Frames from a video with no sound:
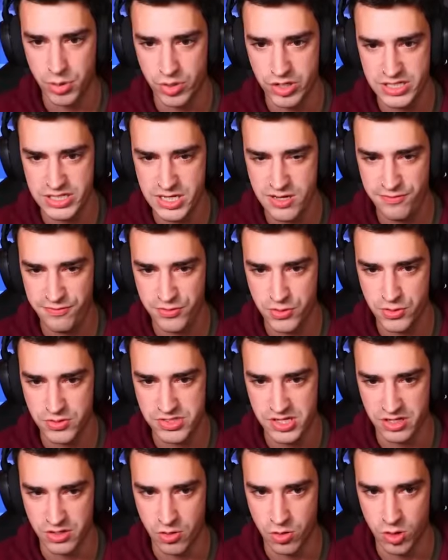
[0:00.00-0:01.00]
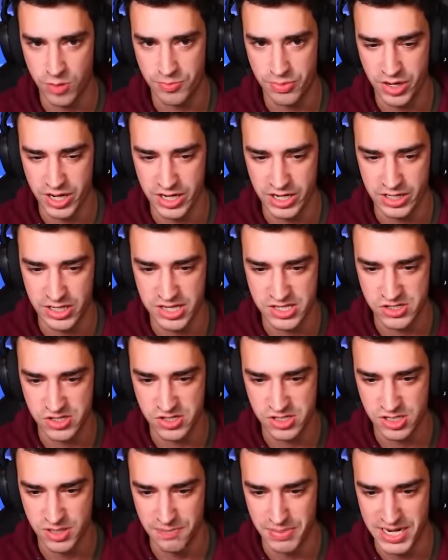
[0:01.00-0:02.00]
Pointy Foods Incorporated. It's
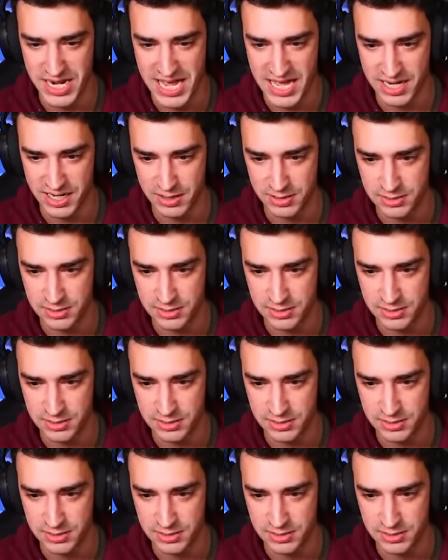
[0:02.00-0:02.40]
just a banana.